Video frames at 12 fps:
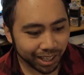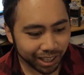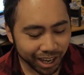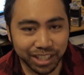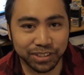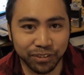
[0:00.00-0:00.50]

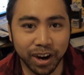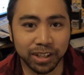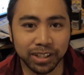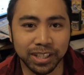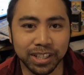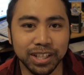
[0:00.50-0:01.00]
got to
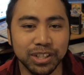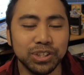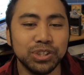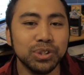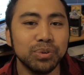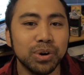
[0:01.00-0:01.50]
finally
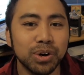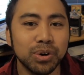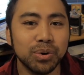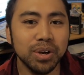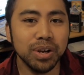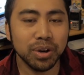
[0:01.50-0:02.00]

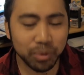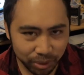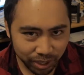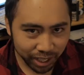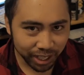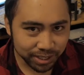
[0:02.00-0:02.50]
duo
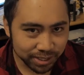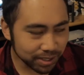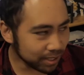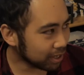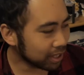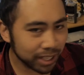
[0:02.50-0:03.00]
with AK
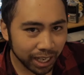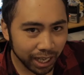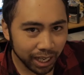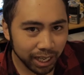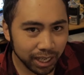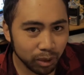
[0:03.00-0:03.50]
Scythian
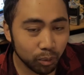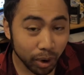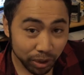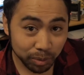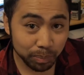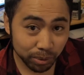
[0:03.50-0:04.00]
a
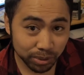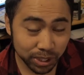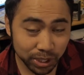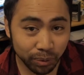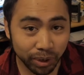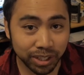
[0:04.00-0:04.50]
weather boosted
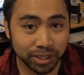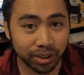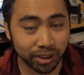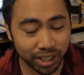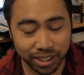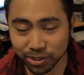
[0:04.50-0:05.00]

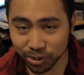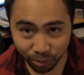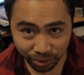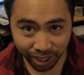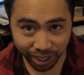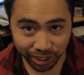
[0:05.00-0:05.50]
Tyranitar. That
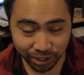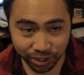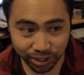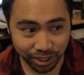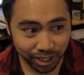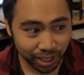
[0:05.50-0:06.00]
Stone
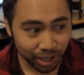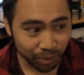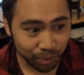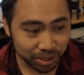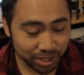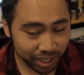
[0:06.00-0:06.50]
Edge
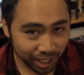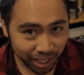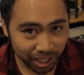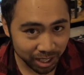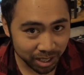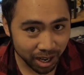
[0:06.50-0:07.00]
was
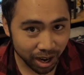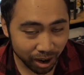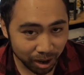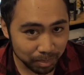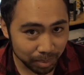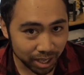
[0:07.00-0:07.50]
kicking
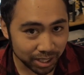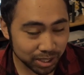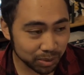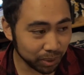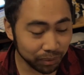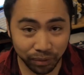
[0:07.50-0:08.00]
our
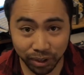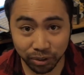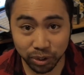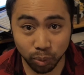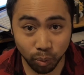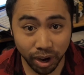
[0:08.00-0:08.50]
butts. We
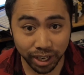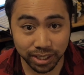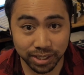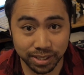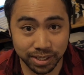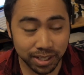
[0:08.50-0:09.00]
failed
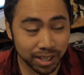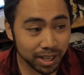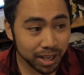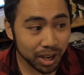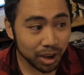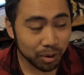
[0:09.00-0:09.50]
twice
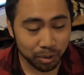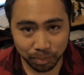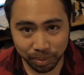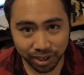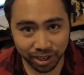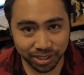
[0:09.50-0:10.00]

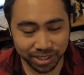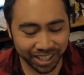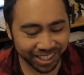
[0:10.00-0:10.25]
because